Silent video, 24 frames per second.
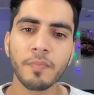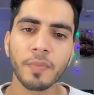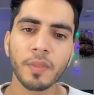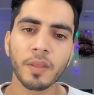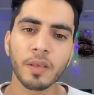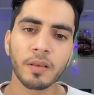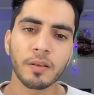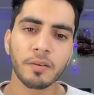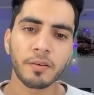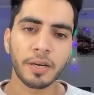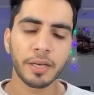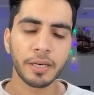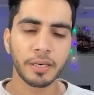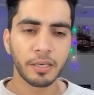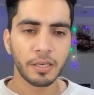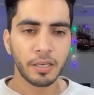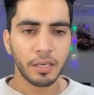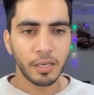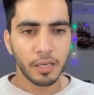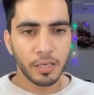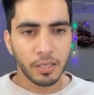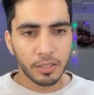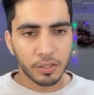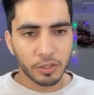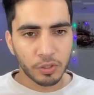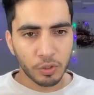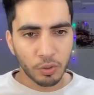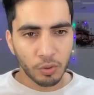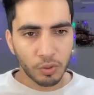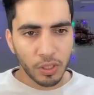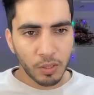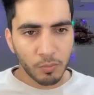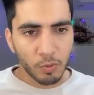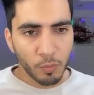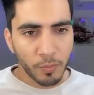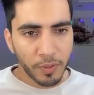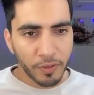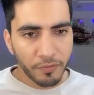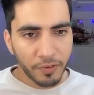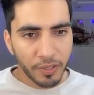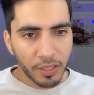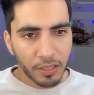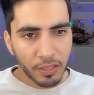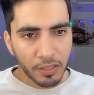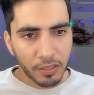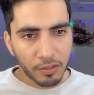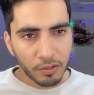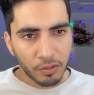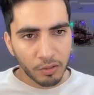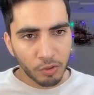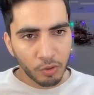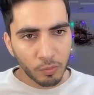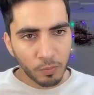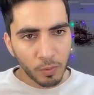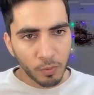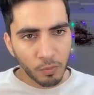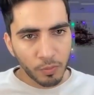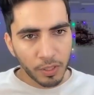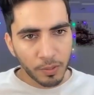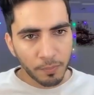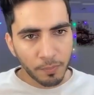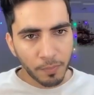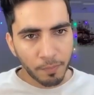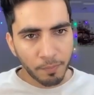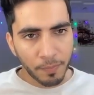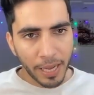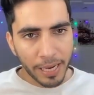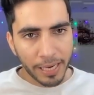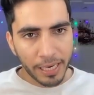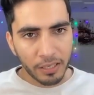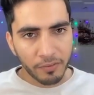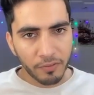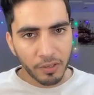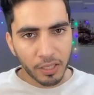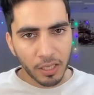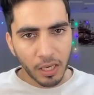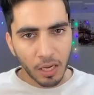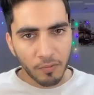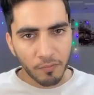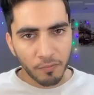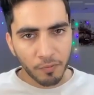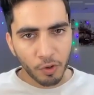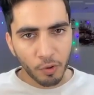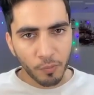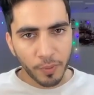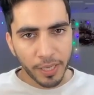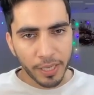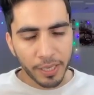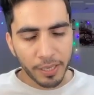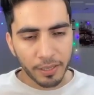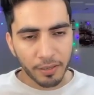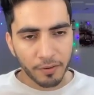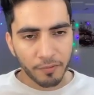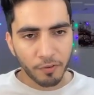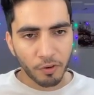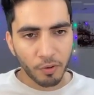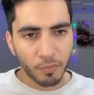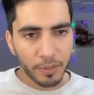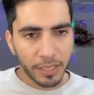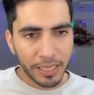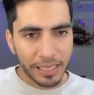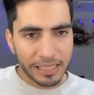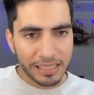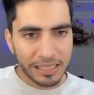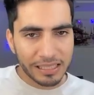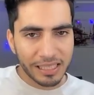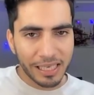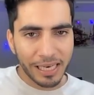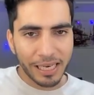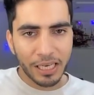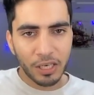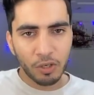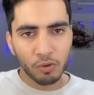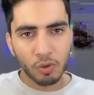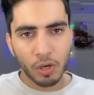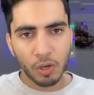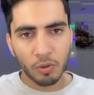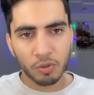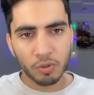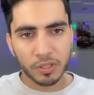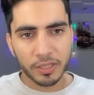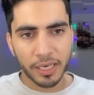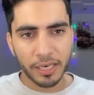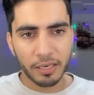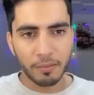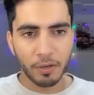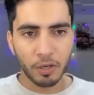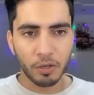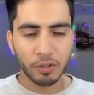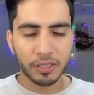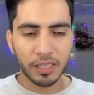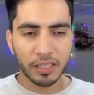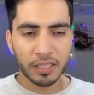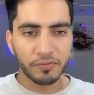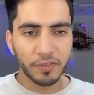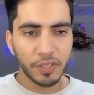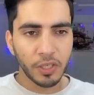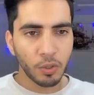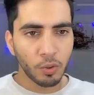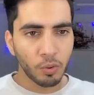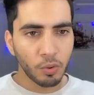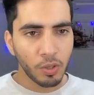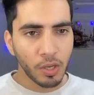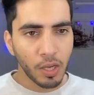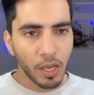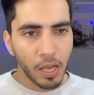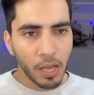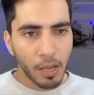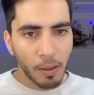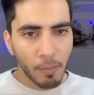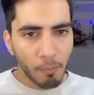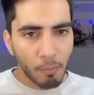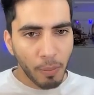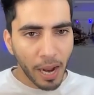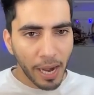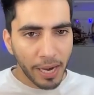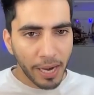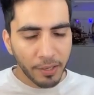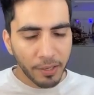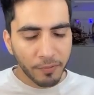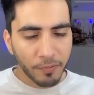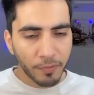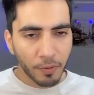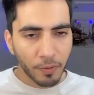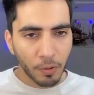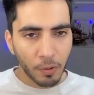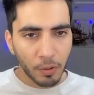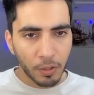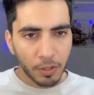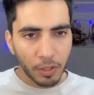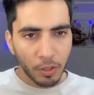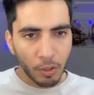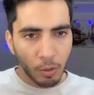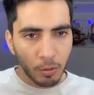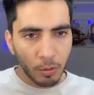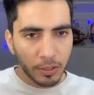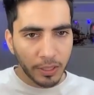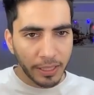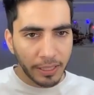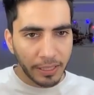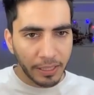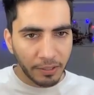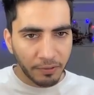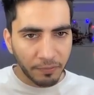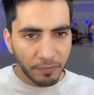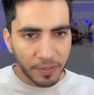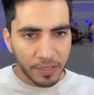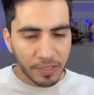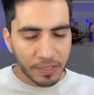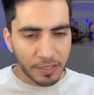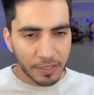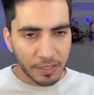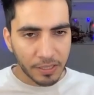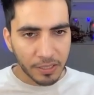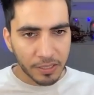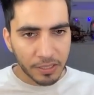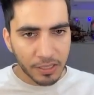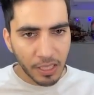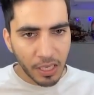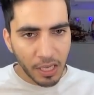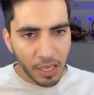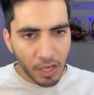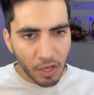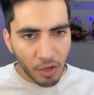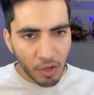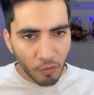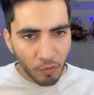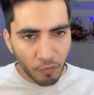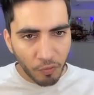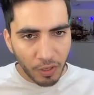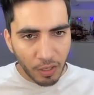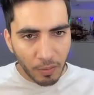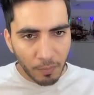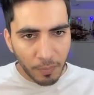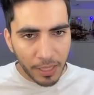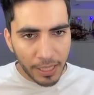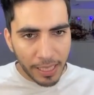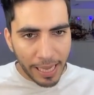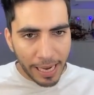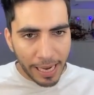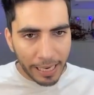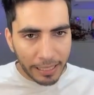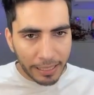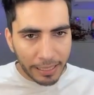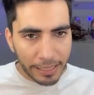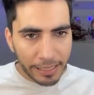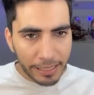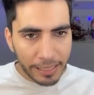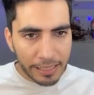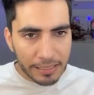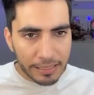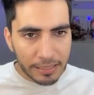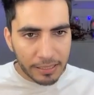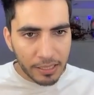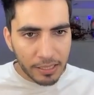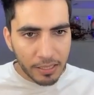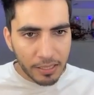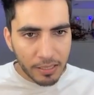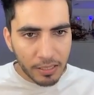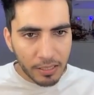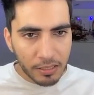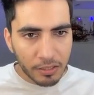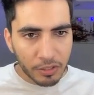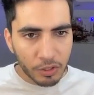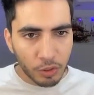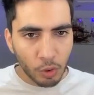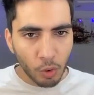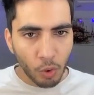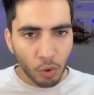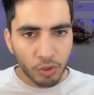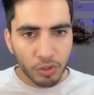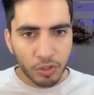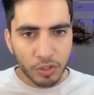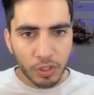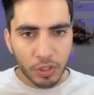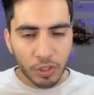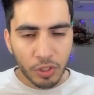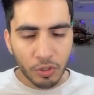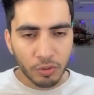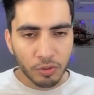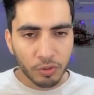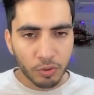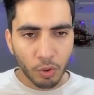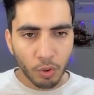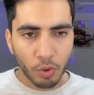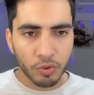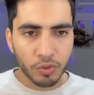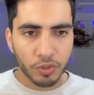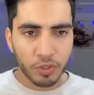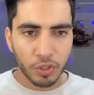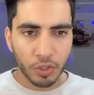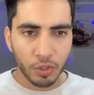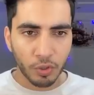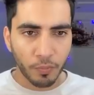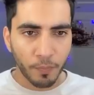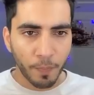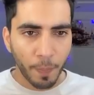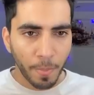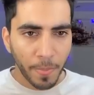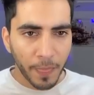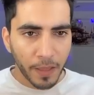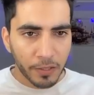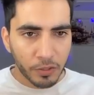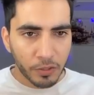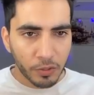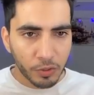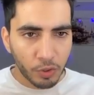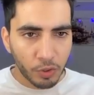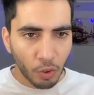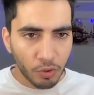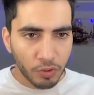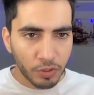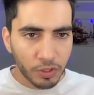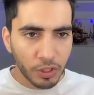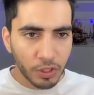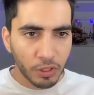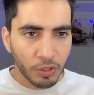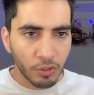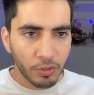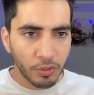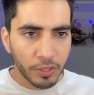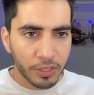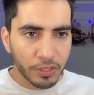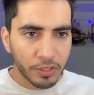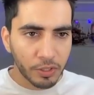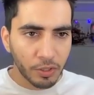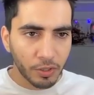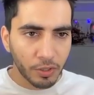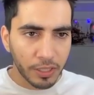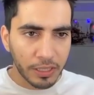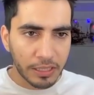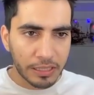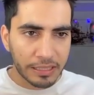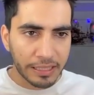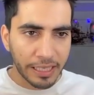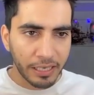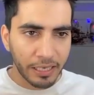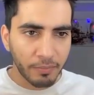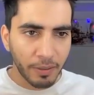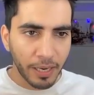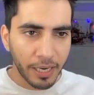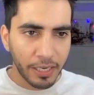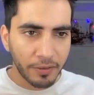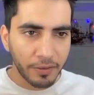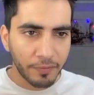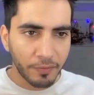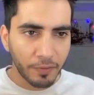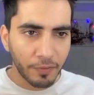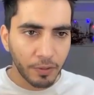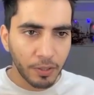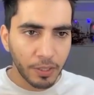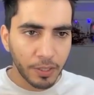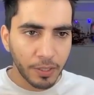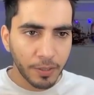right? So the moment packet will come from here, from inside to outside, because as we know, by default all the interfaces will be acting as a zone 0, zone 0. So zone 0 is your inside by default,